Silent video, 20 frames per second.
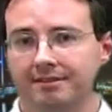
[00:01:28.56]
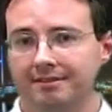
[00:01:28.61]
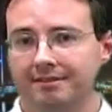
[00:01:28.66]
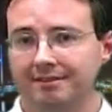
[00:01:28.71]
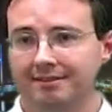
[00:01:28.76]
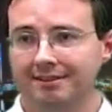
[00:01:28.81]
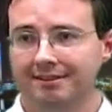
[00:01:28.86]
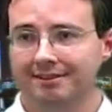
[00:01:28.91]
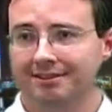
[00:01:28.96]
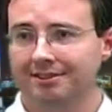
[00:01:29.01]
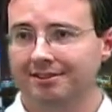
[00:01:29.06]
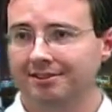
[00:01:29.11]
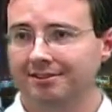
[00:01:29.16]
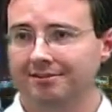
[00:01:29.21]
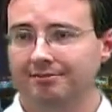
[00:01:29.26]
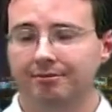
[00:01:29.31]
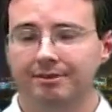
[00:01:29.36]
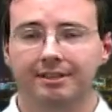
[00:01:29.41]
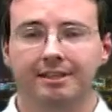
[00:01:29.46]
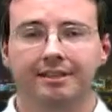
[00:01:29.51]
it's just a
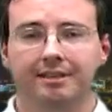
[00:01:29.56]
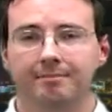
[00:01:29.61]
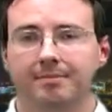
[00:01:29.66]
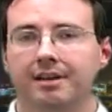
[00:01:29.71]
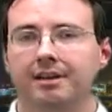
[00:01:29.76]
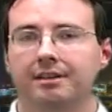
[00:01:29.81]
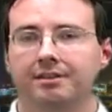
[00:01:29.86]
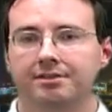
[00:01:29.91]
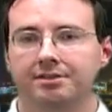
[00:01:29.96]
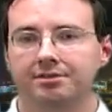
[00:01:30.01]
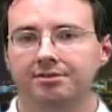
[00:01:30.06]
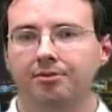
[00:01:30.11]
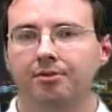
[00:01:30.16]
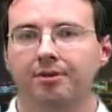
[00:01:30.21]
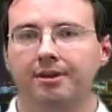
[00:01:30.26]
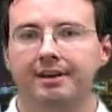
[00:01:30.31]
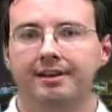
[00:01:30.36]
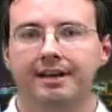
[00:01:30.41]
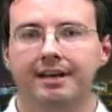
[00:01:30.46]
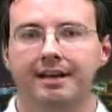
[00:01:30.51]
really compelling
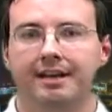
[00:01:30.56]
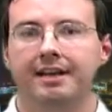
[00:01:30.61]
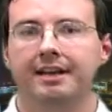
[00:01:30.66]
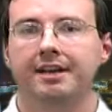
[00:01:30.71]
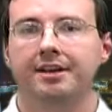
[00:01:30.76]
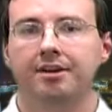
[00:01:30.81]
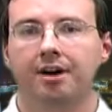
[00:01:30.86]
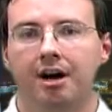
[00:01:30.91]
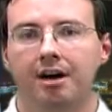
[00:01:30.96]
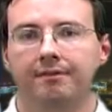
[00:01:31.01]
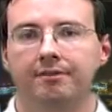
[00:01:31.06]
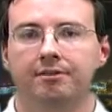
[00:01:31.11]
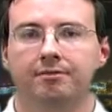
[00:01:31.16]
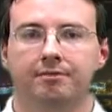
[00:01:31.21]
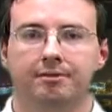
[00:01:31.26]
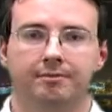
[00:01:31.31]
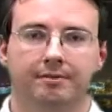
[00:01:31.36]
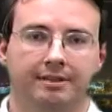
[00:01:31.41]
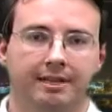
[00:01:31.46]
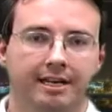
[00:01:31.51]
story that any golfer
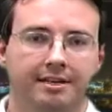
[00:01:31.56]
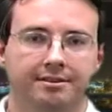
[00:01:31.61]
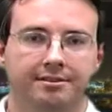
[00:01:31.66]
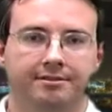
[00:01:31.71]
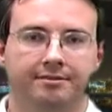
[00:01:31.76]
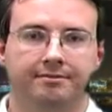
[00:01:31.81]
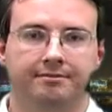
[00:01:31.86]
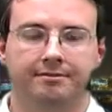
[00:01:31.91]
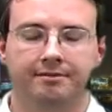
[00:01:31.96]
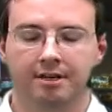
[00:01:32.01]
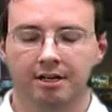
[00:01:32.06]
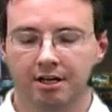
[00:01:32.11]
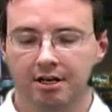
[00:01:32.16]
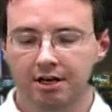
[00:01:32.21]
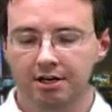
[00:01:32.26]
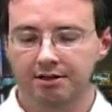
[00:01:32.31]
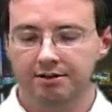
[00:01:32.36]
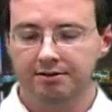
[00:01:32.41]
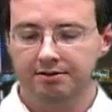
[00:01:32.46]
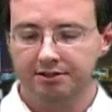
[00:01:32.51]
would relate to.
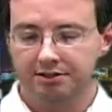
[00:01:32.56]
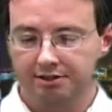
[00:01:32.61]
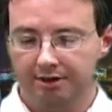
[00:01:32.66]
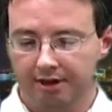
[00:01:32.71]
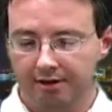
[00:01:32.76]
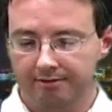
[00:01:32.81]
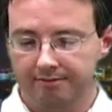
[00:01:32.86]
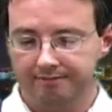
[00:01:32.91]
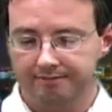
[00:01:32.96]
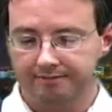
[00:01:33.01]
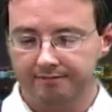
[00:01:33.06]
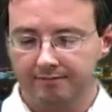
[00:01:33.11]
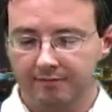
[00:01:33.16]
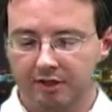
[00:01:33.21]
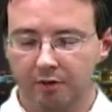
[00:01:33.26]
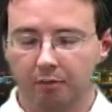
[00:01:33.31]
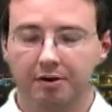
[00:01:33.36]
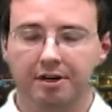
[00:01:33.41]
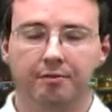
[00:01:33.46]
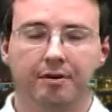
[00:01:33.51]
So
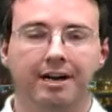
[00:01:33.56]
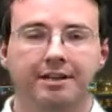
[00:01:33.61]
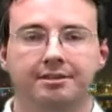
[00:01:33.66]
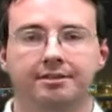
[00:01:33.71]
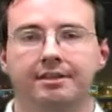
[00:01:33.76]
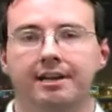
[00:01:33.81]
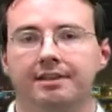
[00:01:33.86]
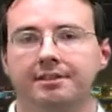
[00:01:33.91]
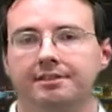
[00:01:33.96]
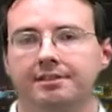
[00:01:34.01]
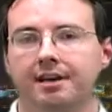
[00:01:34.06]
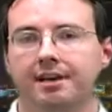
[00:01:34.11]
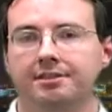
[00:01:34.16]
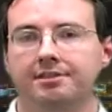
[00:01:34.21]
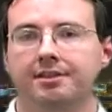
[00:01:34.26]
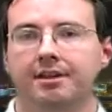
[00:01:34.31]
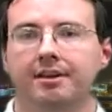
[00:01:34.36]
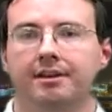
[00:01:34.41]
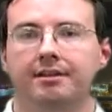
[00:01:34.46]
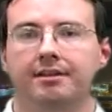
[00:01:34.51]
when you write your next sales
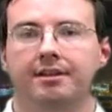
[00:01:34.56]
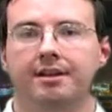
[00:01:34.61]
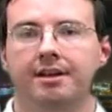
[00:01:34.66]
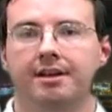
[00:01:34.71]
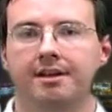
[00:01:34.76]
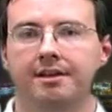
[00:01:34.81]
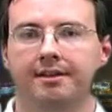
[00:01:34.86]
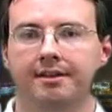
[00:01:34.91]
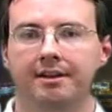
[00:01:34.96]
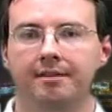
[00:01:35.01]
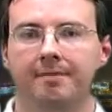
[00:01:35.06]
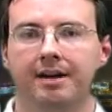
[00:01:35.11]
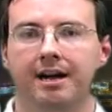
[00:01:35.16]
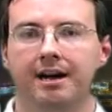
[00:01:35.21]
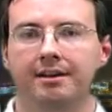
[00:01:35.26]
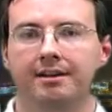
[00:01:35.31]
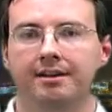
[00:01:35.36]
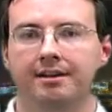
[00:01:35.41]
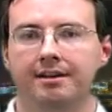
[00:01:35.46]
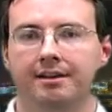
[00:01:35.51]
letter, think
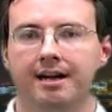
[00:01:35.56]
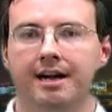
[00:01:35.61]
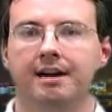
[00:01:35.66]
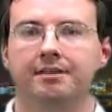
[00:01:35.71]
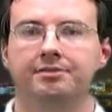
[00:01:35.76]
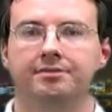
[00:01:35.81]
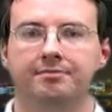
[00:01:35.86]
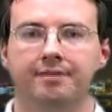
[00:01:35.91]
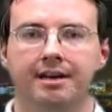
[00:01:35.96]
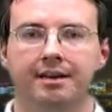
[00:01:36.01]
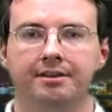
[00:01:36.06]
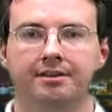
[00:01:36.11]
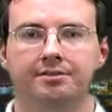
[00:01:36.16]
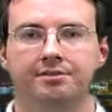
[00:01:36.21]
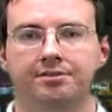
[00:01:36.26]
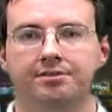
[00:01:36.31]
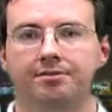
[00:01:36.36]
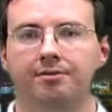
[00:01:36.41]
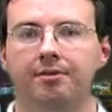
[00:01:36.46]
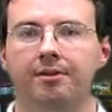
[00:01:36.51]
about how to write a good
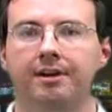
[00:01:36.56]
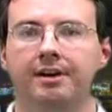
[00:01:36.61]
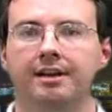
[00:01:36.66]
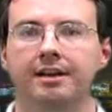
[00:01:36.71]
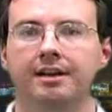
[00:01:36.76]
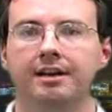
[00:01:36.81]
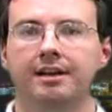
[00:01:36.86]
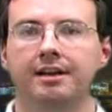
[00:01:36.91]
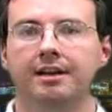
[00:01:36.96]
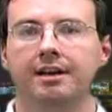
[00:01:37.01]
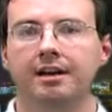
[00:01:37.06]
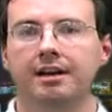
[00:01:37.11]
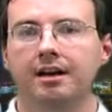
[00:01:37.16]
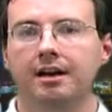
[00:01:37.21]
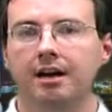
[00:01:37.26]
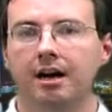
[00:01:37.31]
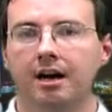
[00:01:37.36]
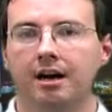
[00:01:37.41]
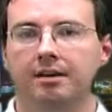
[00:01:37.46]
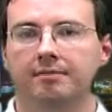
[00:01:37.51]
story.
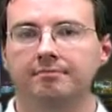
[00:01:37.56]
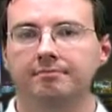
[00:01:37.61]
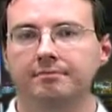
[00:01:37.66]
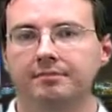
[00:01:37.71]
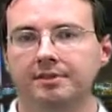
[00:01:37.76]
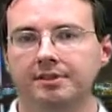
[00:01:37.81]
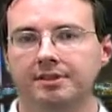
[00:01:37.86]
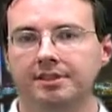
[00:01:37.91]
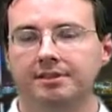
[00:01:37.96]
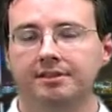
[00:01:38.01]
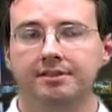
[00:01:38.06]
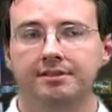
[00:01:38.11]
The